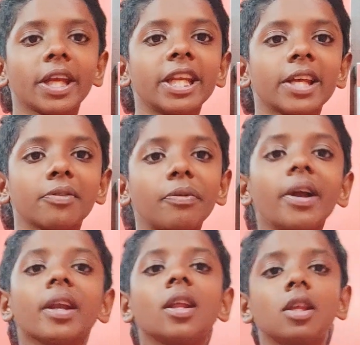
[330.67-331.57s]
index
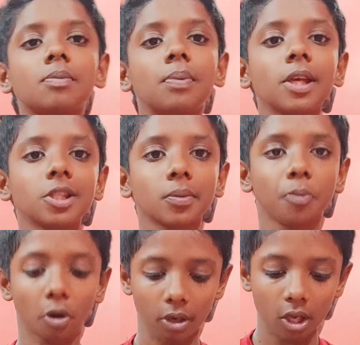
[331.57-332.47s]
fund is based
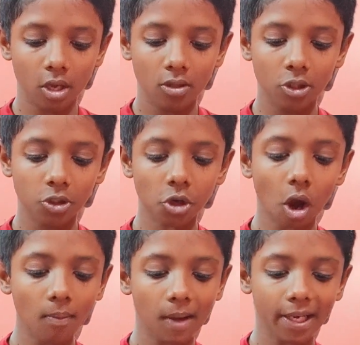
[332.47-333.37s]
upon the
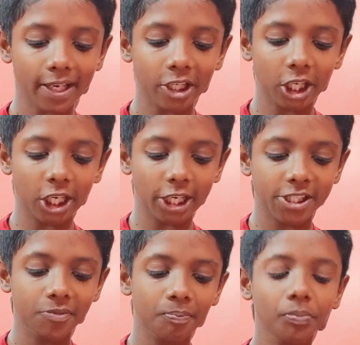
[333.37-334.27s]
stock market
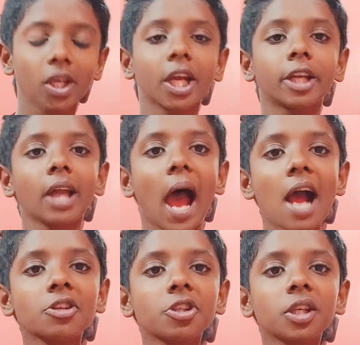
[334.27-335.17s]
index. It
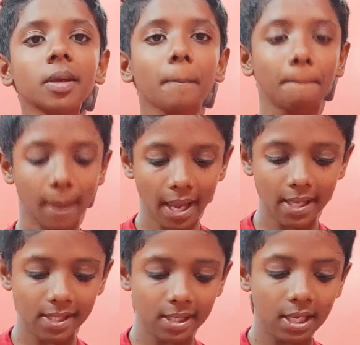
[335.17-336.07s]
actually
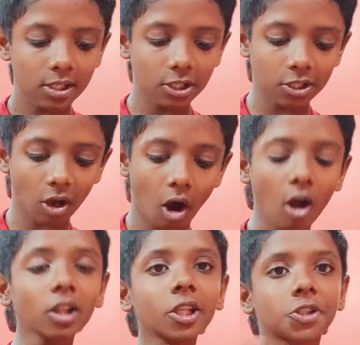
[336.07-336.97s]
buys
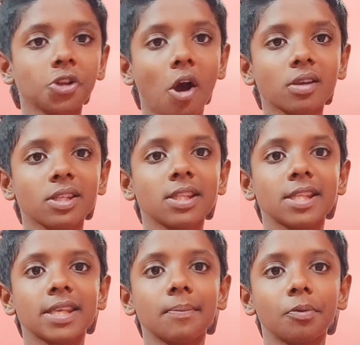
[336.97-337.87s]
all the stocks in the
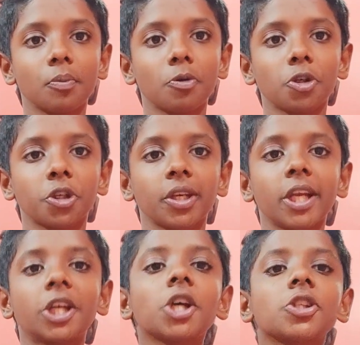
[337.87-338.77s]
same proportion.
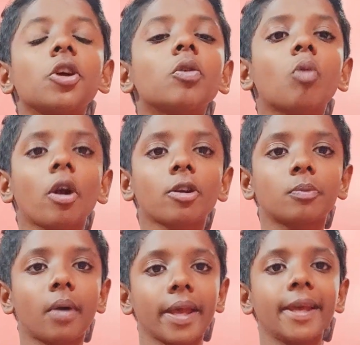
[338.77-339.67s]
It does not want to
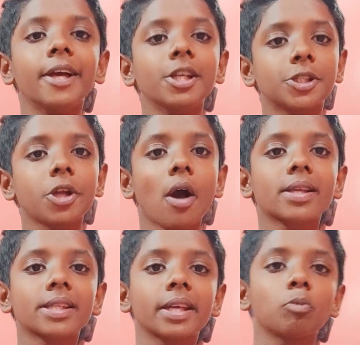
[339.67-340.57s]
buy
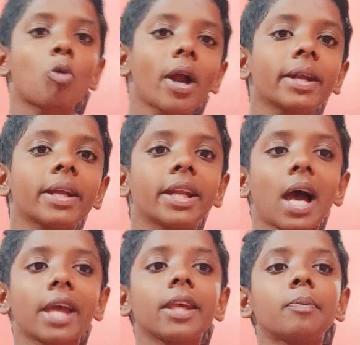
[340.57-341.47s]
stocks in one in
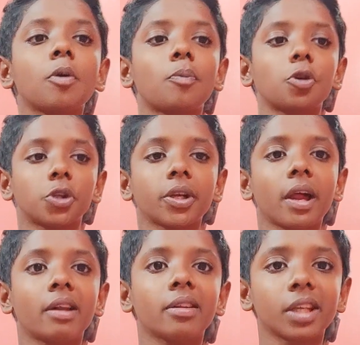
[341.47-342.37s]
higher proportion
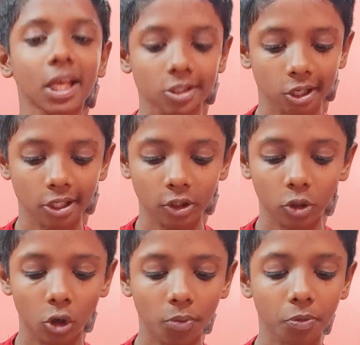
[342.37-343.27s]
and another in
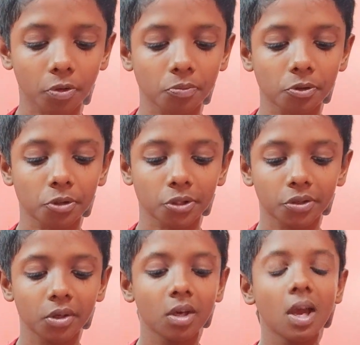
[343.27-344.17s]
lower proportion.
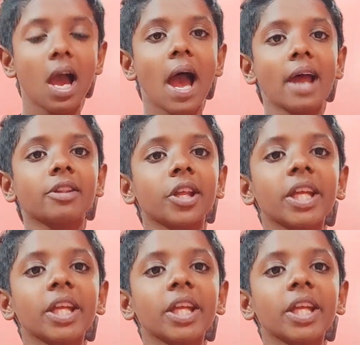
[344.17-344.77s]
And the